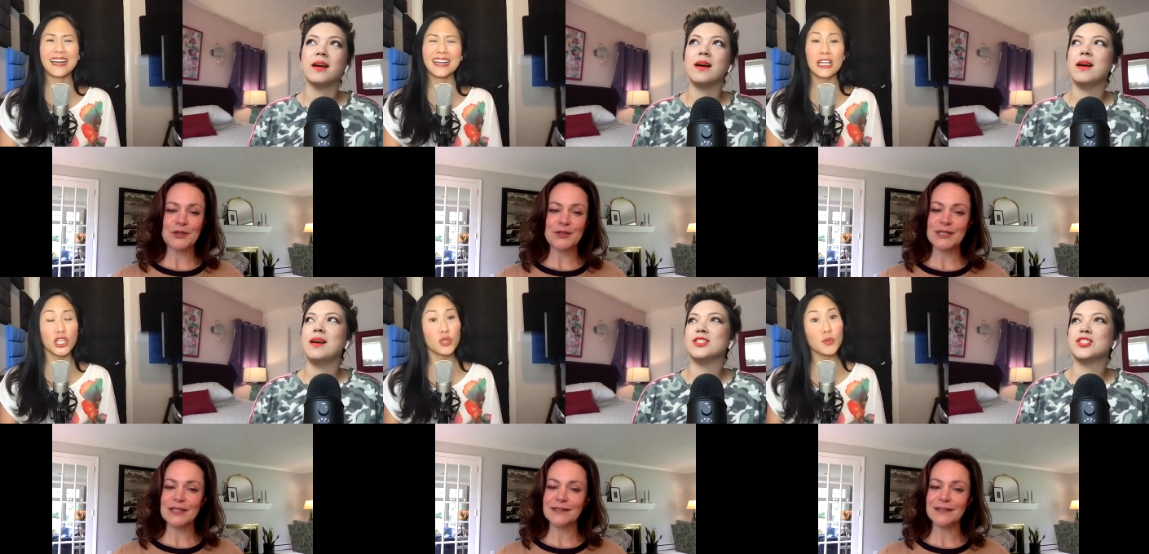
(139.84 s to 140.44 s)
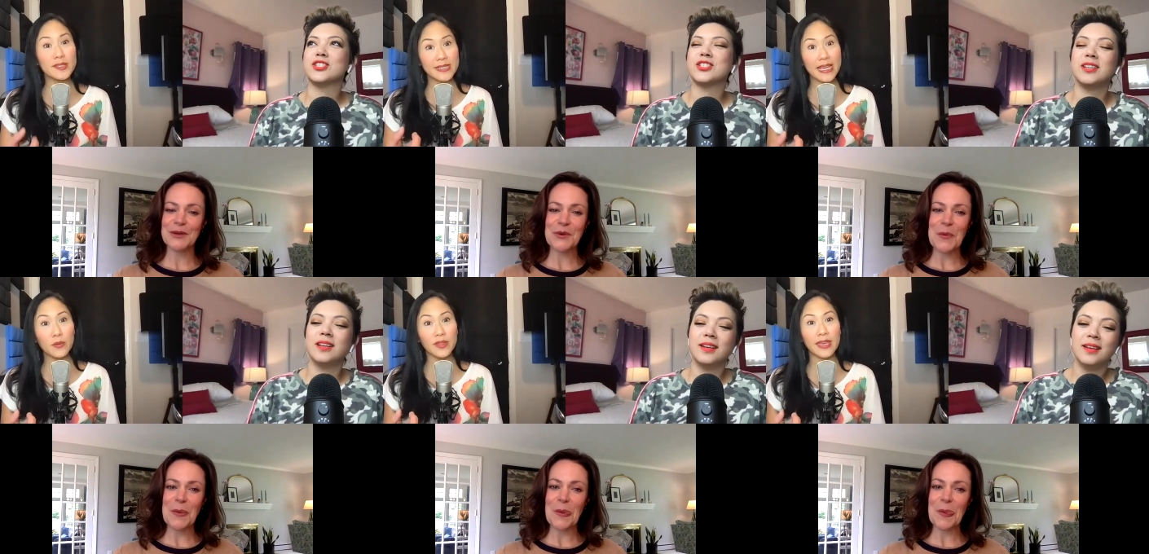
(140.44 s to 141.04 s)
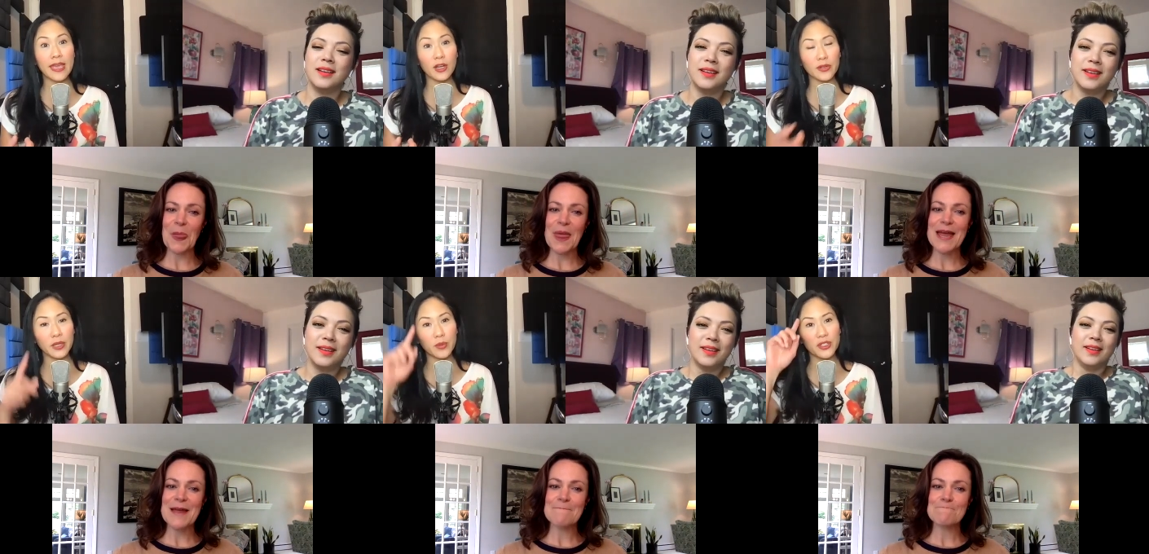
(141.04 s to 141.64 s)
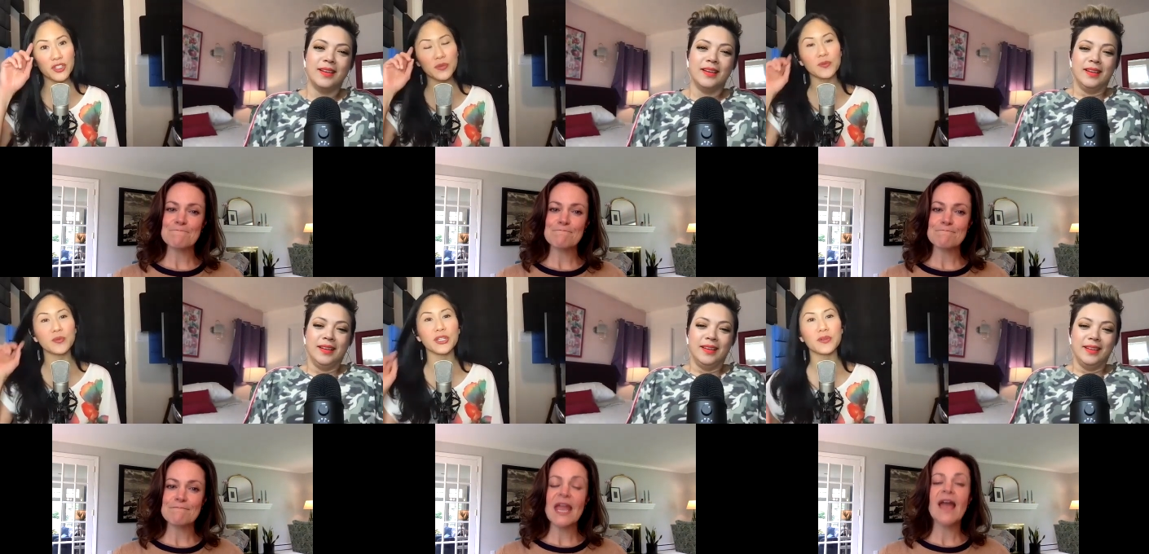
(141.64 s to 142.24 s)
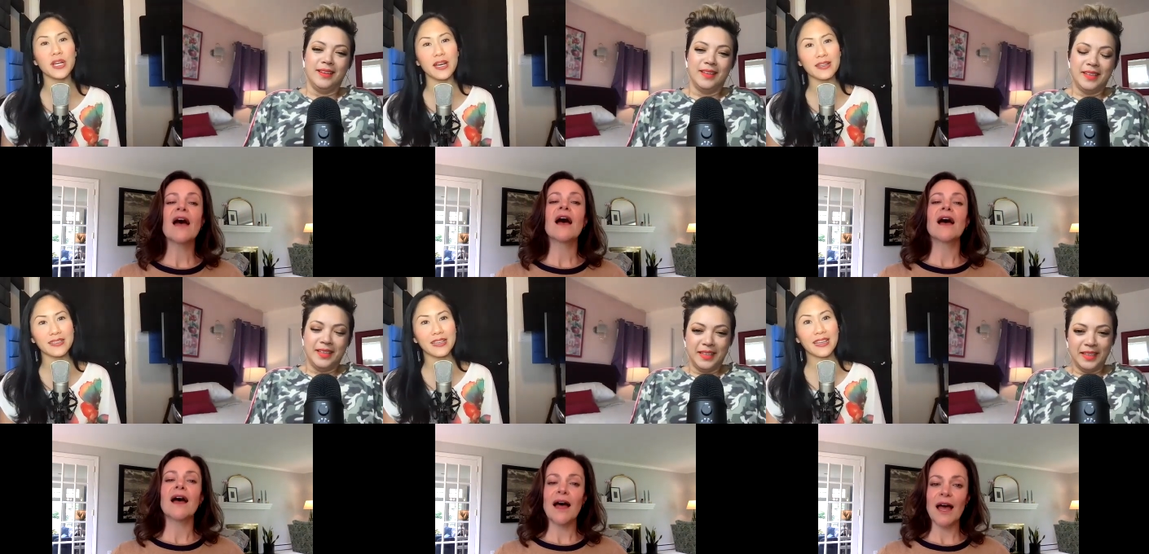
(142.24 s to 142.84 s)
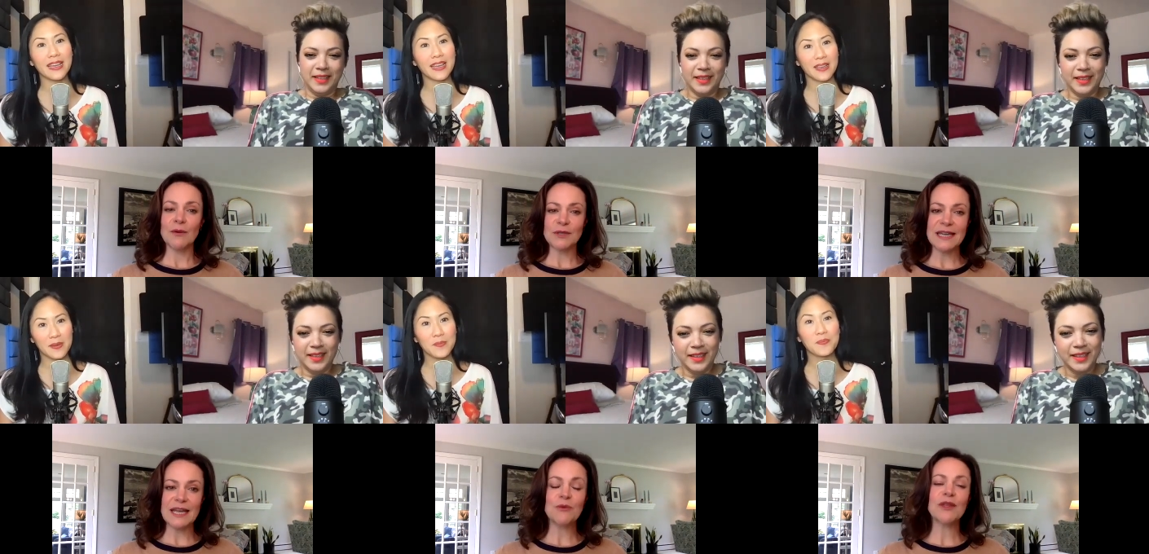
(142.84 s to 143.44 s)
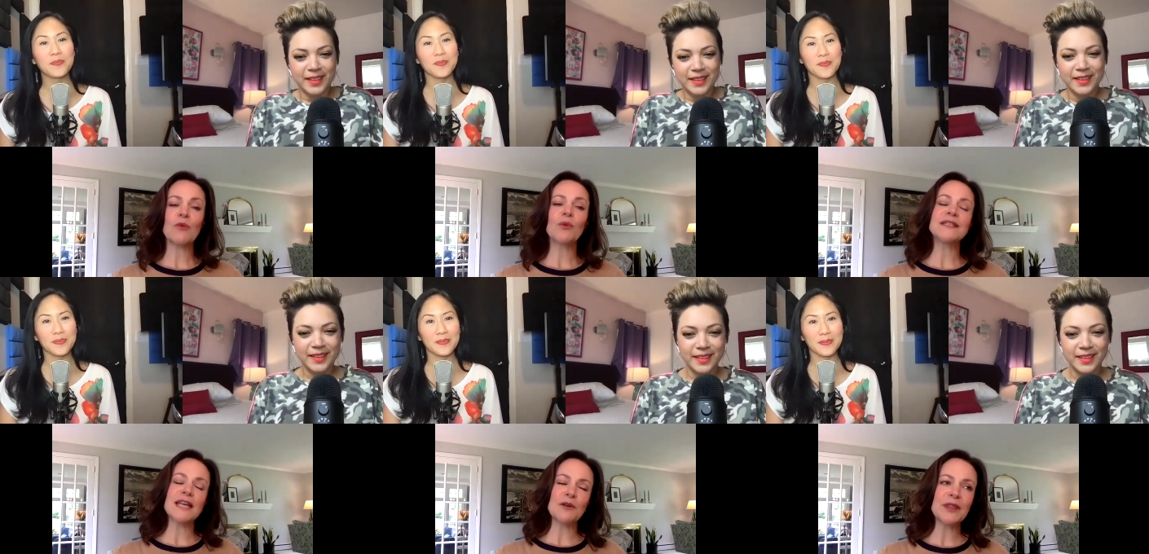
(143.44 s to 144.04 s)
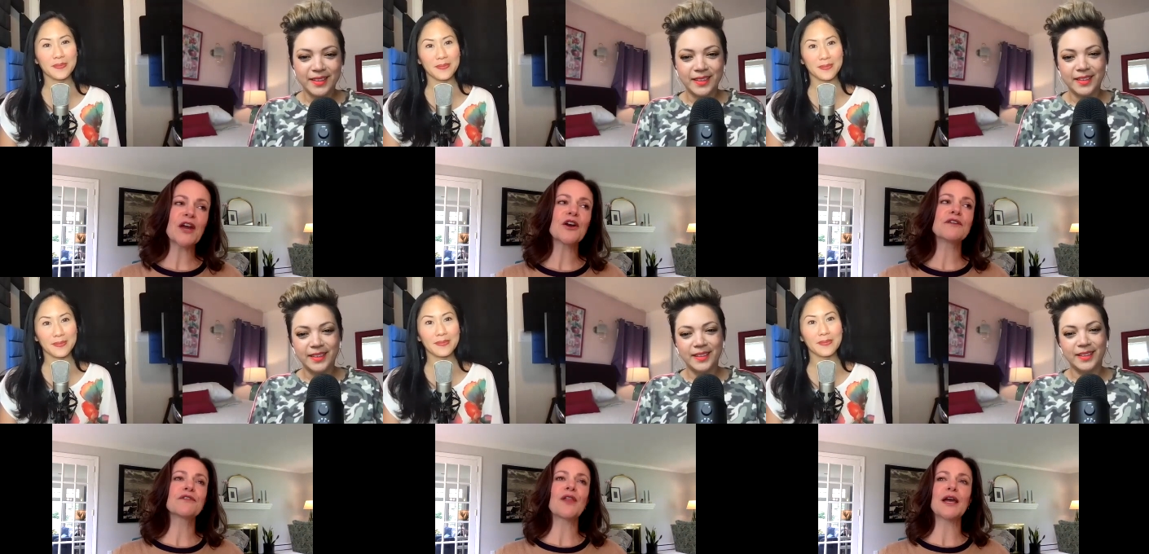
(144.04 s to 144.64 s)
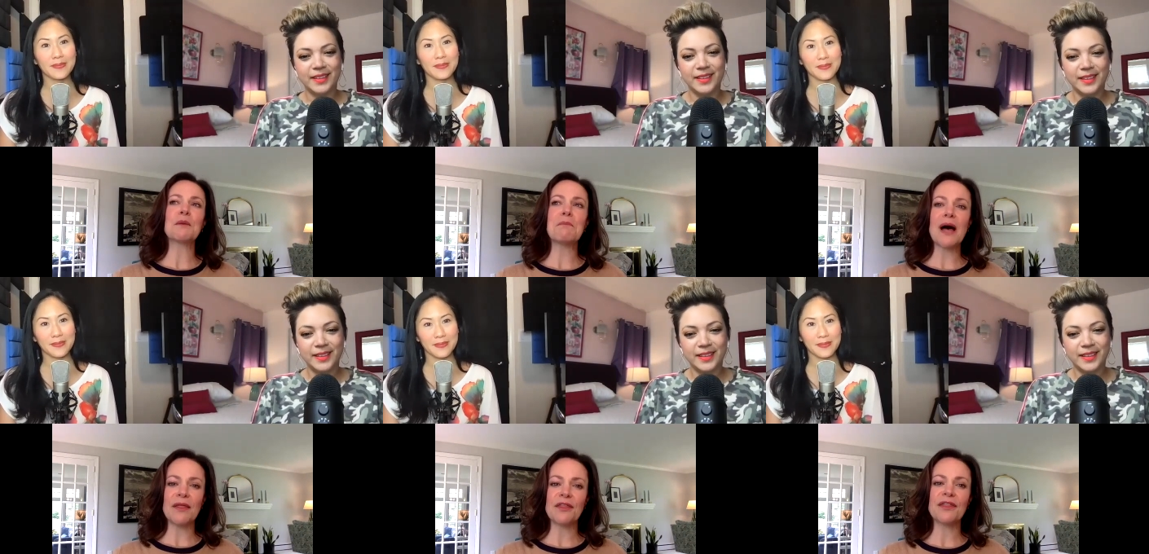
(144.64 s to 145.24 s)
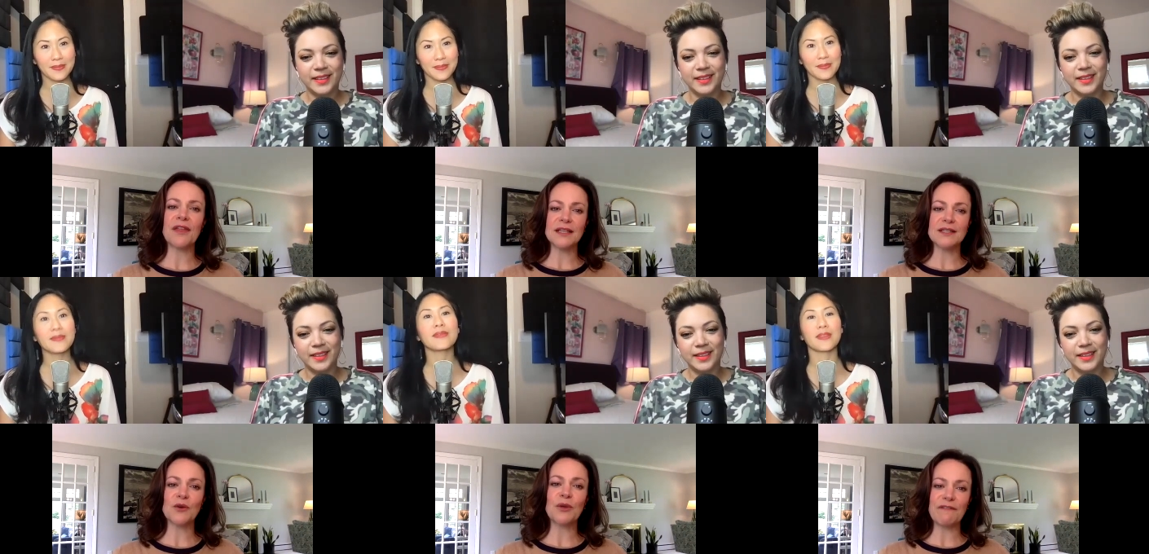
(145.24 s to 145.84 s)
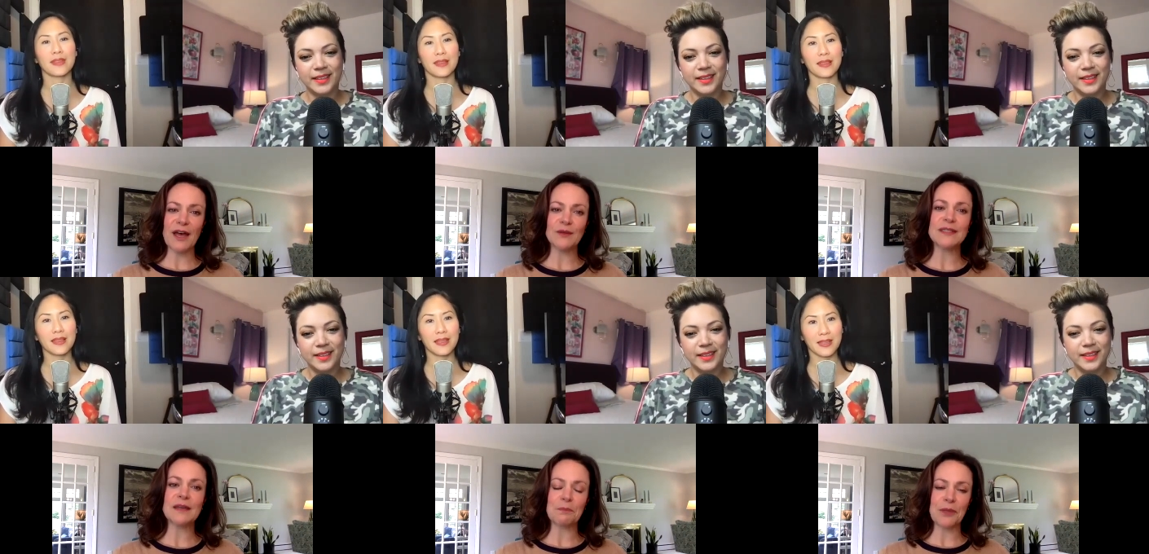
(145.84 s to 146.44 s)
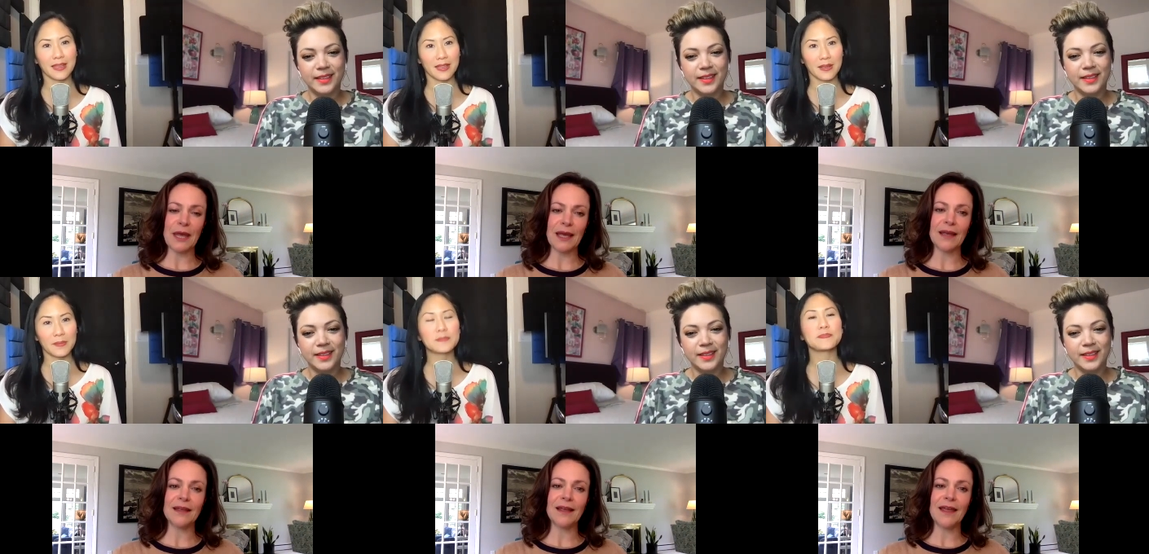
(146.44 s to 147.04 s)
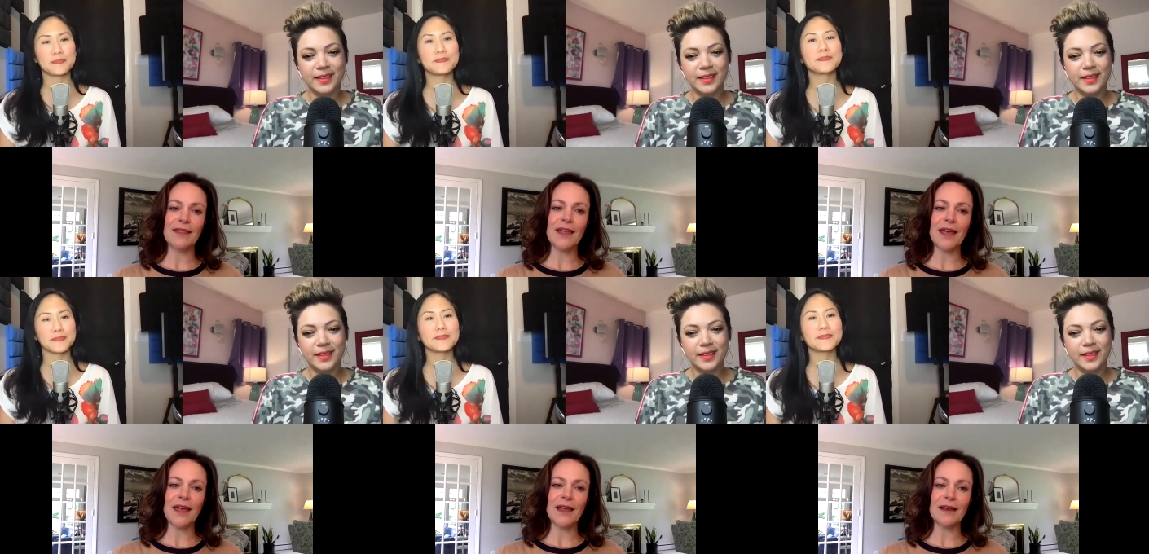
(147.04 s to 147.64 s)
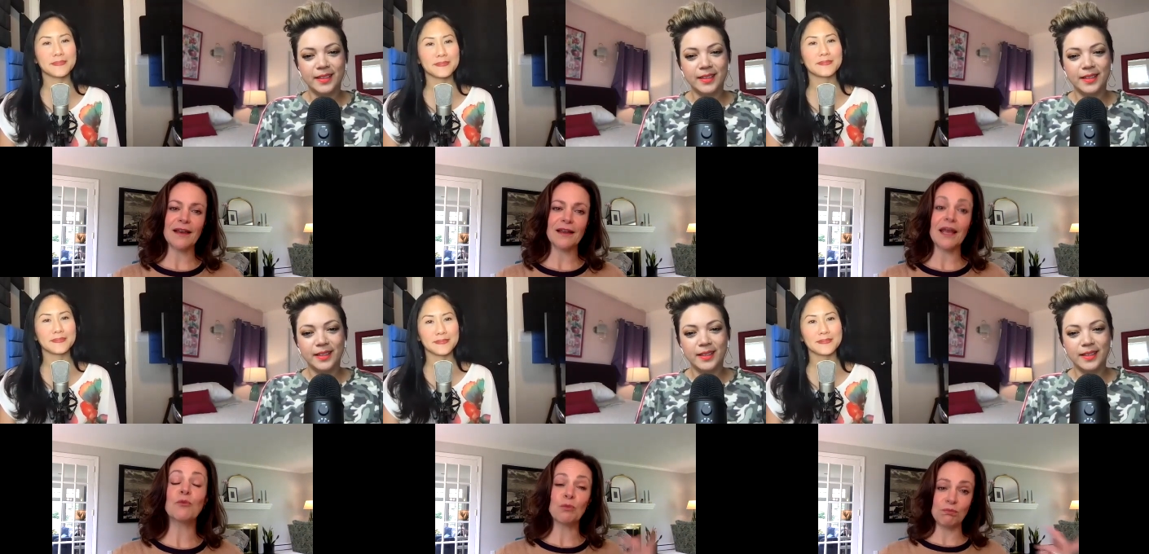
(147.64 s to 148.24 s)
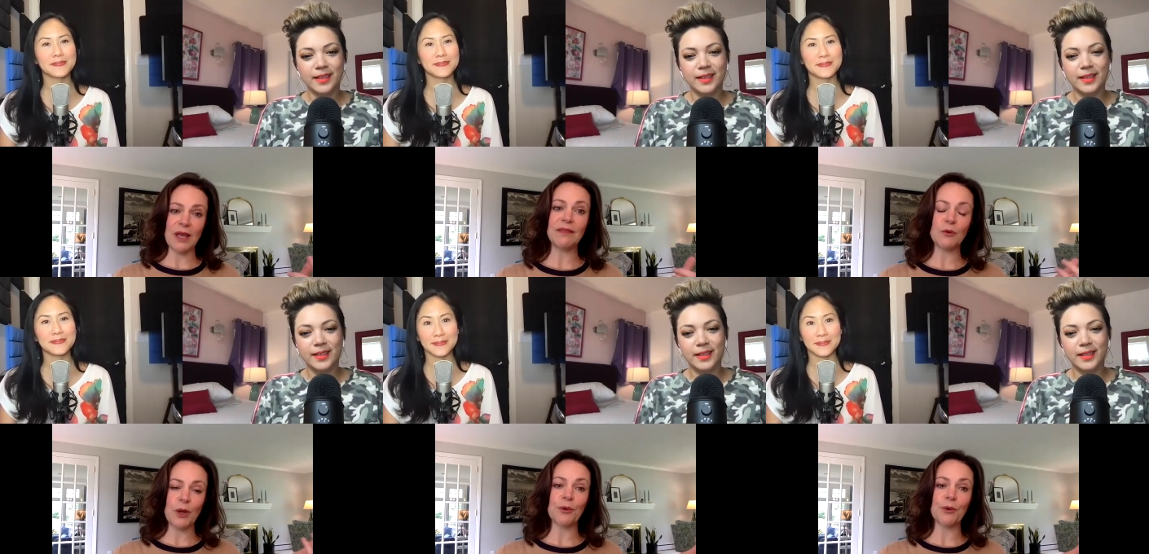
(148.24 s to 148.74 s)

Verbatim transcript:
Speaker 1: god! You were staying with Carrie, weren't you? Were you not?
Speaker 2: I was staying with we stayed with Carrie for like a month until we found something, and then and and then we were